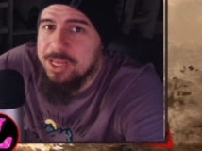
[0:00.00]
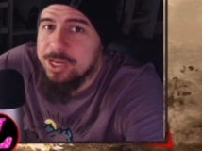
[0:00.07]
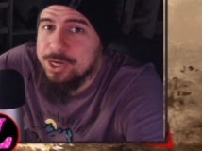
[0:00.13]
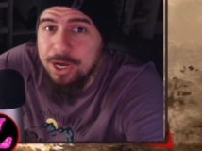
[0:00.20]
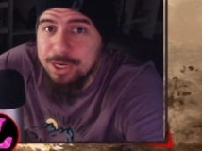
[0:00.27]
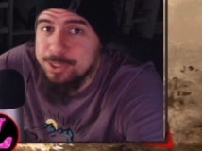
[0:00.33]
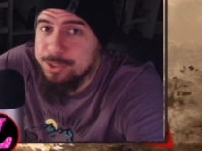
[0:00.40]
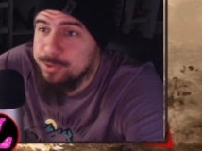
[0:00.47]

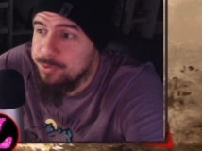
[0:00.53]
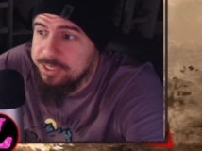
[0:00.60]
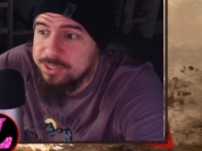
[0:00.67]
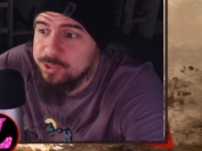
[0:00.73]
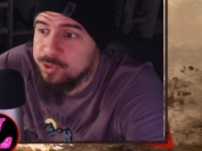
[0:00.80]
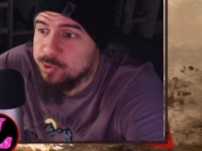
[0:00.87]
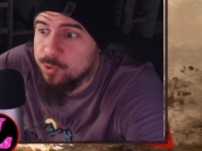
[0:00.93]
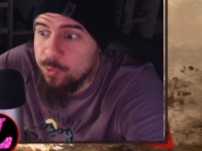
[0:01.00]
Call of Duty
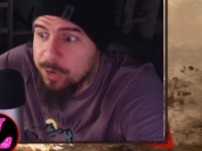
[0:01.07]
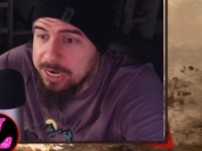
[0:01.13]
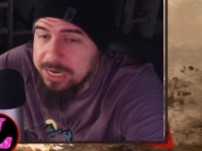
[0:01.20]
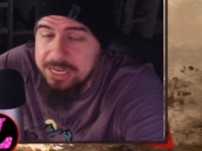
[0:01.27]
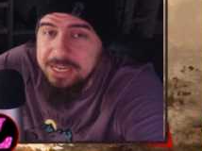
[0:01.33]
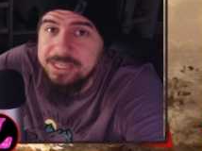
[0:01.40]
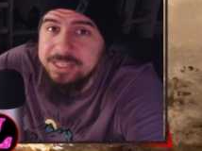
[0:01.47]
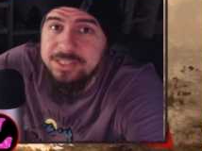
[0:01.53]
is
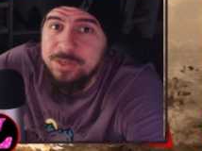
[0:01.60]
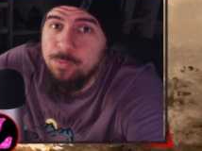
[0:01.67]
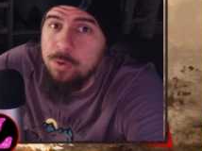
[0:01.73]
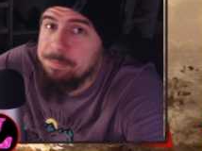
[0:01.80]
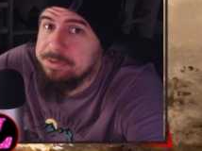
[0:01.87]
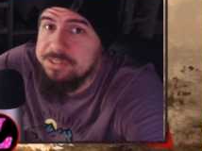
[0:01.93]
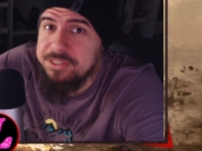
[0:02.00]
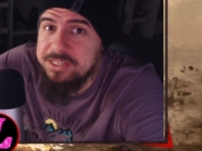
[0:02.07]
great because it
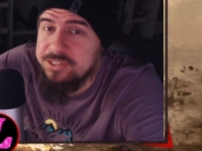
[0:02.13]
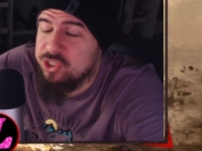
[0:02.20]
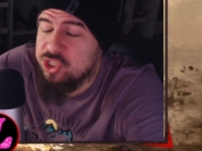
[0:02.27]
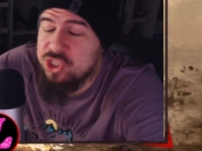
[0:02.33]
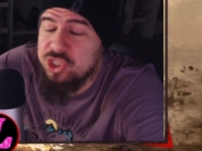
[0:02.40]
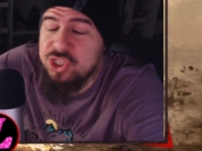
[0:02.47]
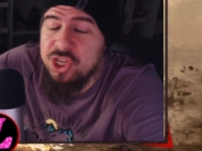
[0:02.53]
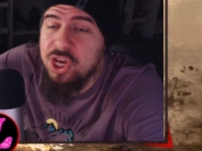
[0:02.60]
represents
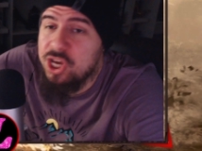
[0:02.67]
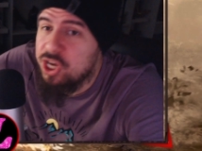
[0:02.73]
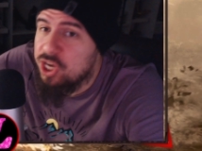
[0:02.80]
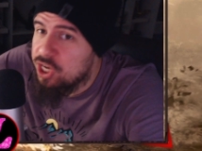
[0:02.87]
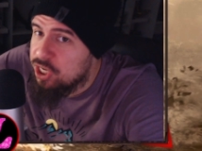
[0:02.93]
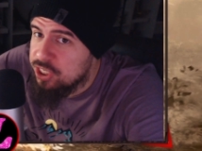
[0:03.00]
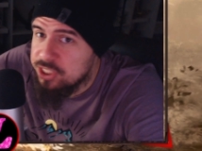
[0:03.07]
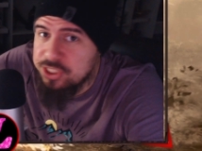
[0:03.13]

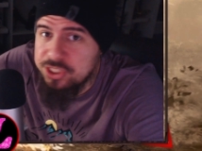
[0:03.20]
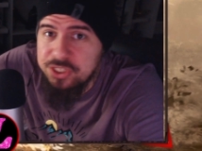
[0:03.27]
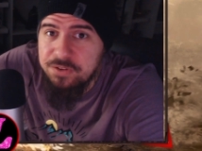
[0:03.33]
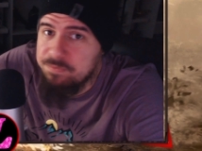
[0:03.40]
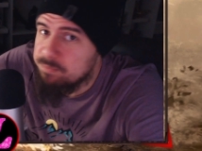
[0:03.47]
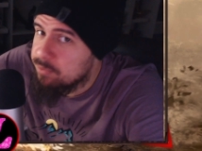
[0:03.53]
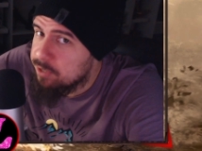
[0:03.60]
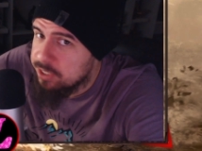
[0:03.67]
tons
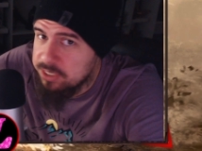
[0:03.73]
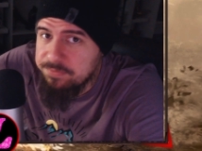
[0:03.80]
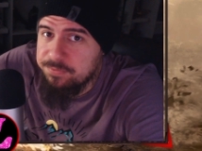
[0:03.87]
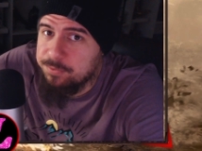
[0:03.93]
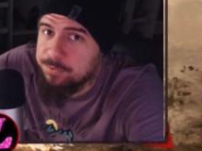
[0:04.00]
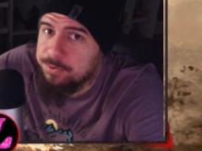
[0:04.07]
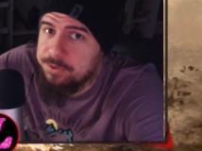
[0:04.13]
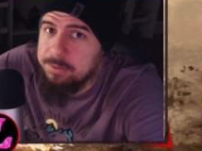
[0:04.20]
of money
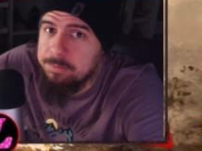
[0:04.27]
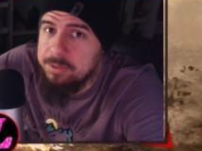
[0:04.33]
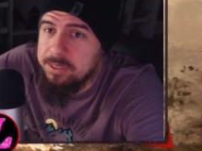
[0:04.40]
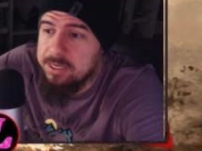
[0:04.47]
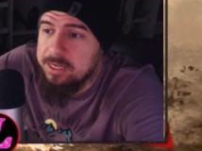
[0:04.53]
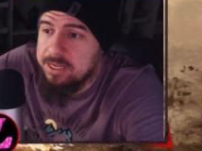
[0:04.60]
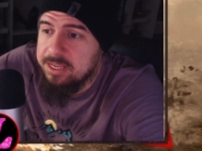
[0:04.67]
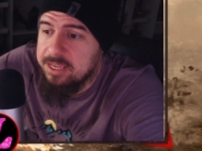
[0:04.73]
for them,
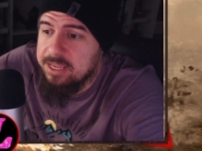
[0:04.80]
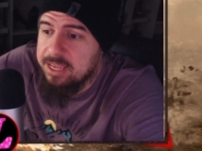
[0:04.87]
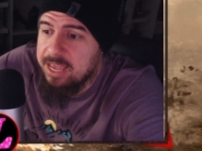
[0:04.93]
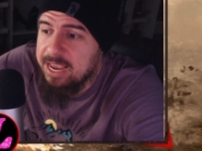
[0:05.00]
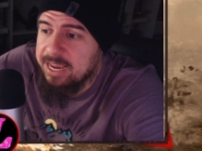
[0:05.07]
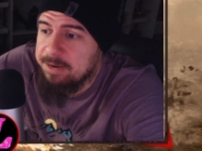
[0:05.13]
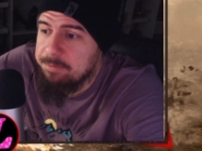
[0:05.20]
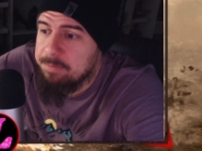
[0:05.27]

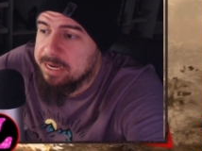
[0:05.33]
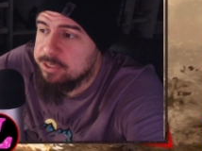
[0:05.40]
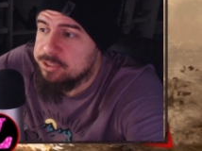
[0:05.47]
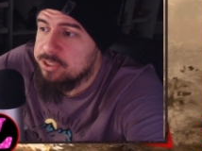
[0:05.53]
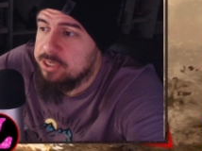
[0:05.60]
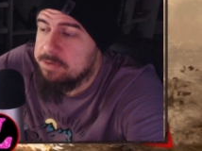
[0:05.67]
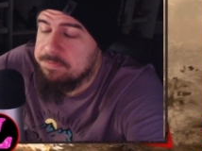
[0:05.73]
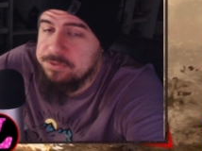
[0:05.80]
and
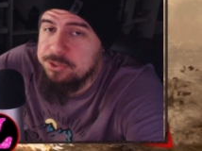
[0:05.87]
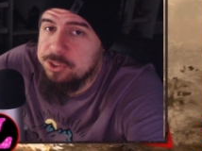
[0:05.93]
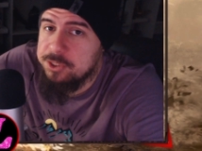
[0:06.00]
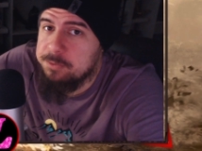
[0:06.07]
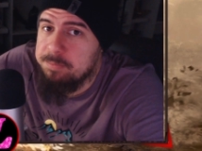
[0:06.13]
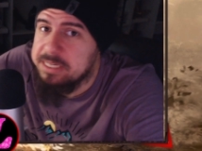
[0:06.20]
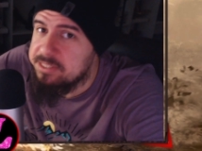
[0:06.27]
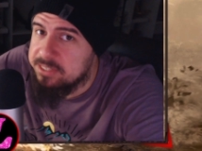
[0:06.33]
Microsoft is
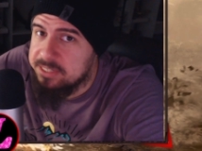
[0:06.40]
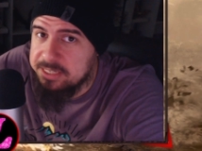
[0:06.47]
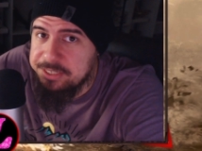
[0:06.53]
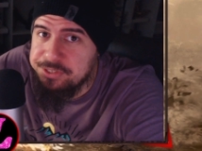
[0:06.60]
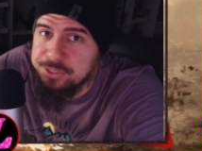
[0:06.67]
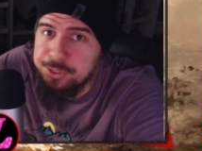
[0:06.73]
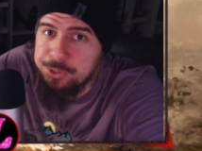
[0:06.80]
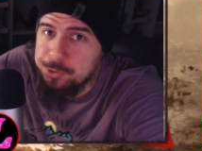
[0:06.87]
just basically
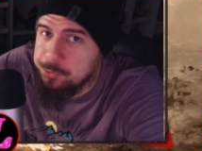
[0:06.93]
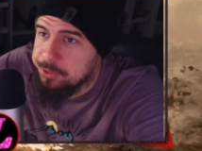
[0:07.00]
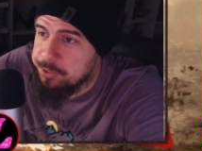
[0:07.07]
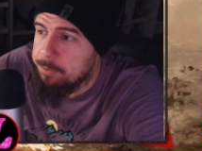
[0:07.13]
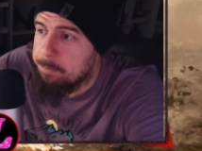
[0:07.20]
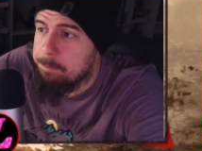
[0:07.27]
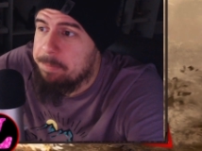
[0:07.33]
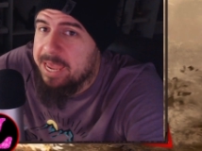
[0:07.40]
securing
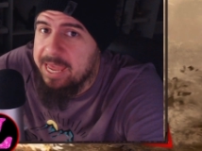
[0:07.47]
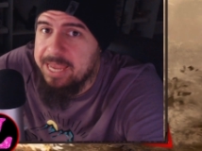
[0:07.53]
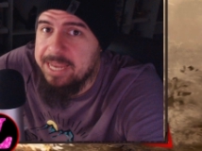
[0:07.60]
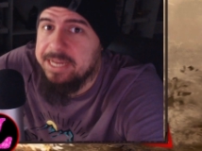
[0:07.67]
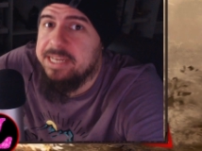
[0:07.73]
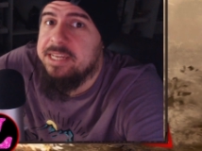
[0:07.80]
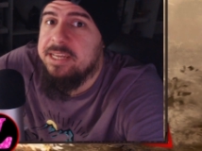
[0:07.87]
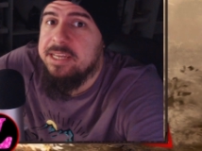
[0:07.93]
the
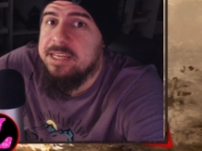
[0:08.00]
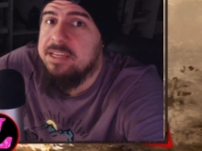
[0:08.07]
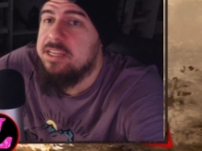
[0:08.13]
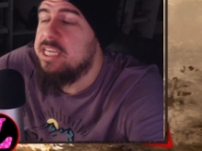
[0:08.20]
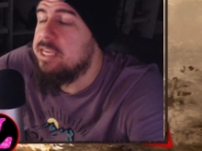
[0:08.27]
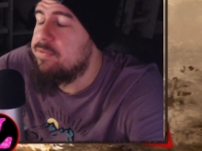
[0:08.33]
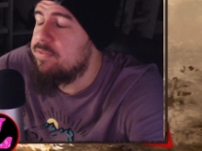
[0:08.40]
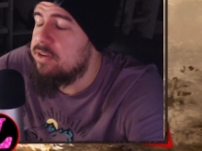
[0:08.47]
bag.
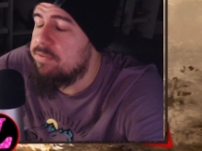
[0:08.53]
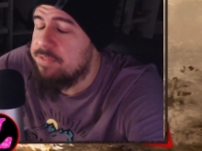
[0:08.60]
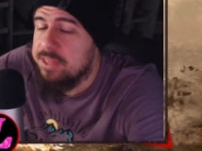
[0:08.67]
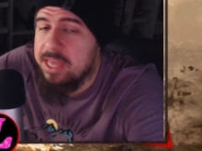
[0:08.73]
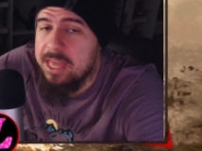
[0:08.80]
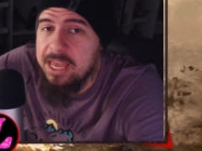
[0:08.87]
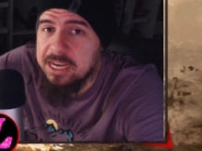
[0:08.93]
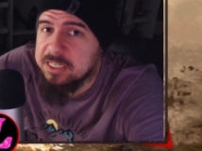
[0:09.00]
Even if
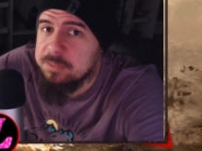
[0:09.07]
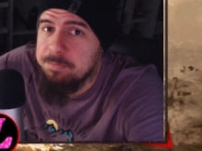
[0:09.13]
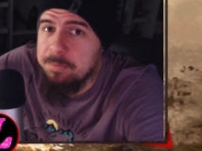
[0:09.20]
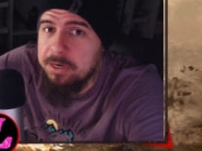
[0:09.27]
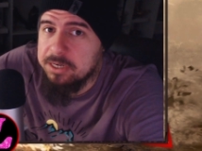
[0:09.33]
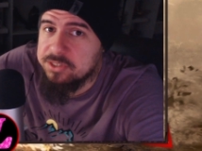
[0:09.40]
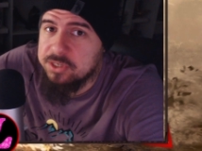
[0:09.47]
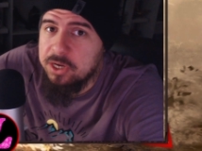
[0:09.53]
the
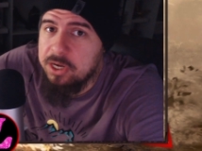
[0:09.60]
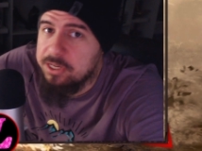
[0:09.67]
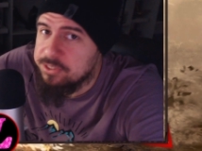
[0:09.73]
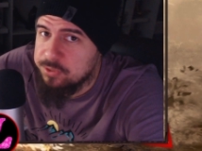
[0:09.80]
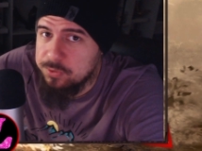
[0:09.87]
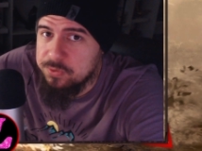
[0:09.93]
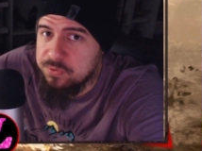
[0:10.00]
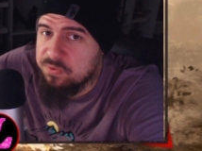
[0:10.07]
Xbox
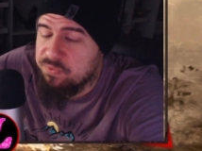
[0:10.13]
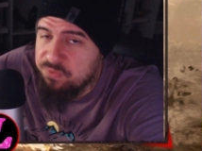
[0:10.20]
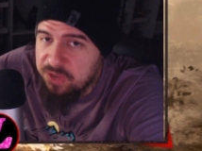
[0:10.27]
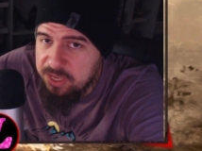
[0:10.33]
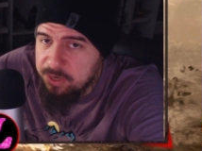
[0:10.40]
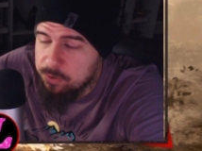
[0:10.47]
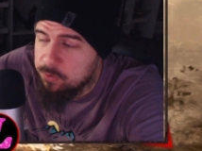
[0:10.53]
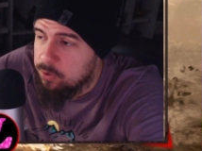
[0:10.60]
consoles
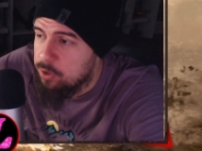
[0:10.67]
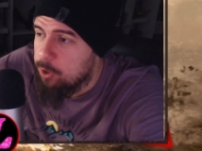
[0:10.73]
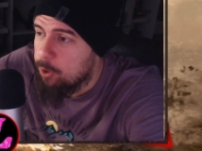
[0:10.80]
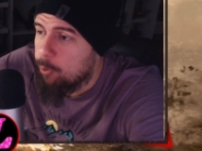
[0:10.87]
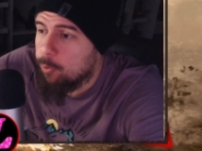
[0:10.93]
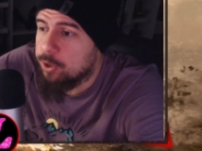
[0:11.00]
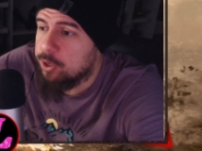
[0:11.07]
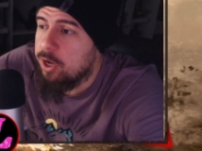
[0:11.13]
fail
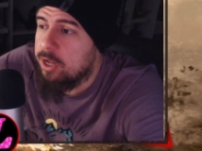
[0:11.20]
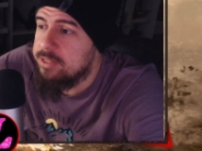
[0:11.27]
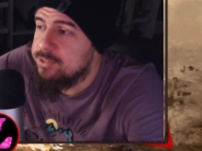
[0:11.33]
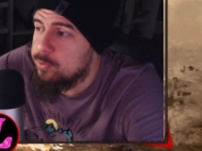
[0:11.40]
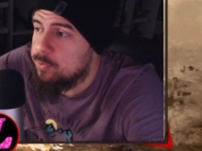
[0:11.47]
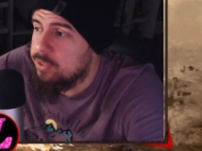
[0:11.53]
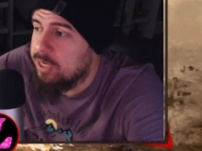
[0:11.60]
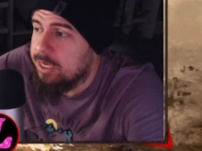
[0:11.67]
or
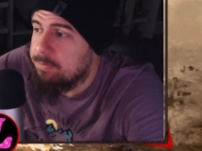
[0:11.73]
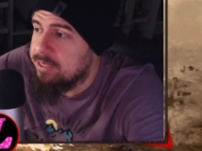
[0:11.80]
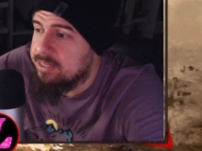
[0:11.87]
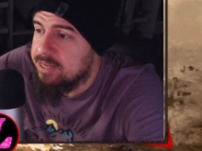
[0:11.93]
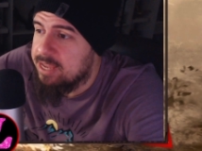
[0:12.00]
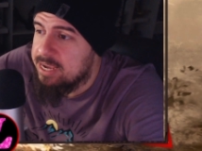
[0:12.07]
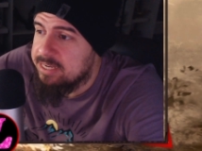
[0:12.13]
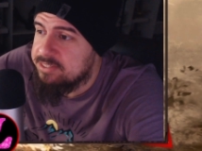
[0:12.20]
console gaming
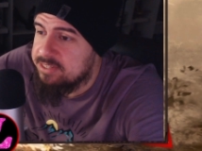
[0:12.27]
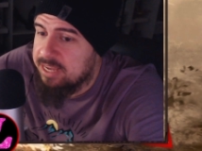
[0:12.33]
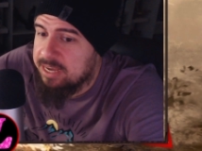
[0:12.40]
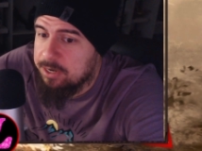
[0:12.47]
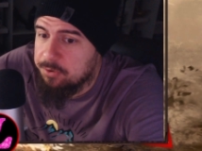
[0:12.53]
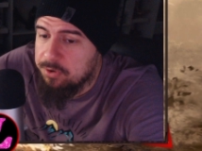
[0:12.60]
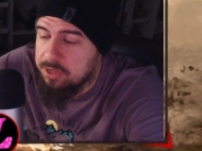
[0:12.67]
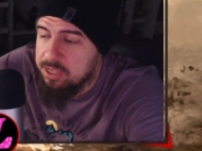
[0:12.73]
dies
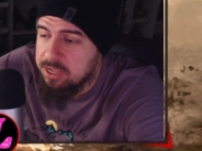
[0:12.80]
out,